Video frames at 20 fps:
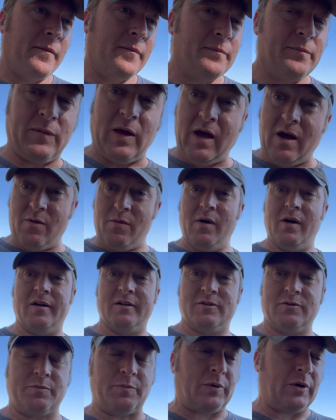yeah, it
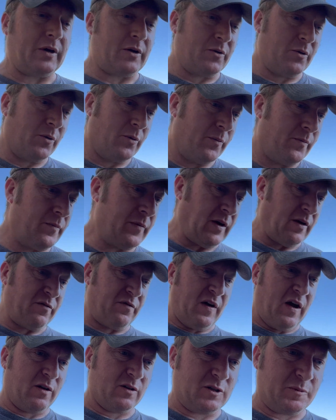was pretty cool. I
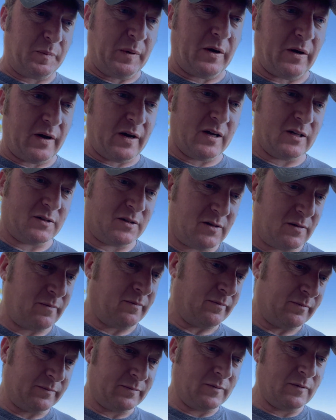found spearheads
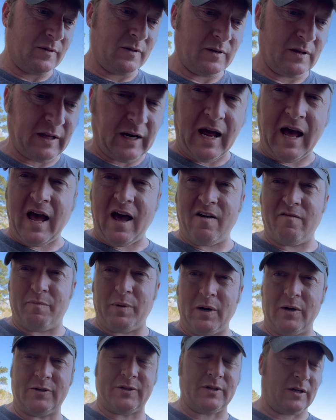that I have
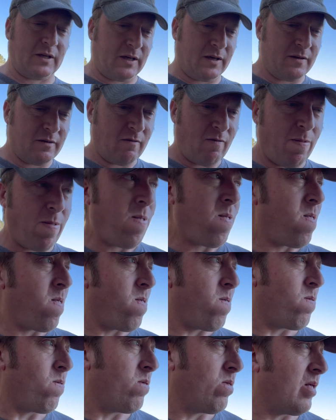personally,
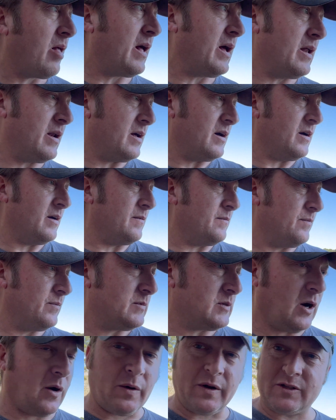and
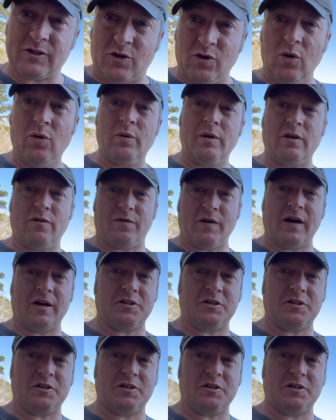it's always cool when you find a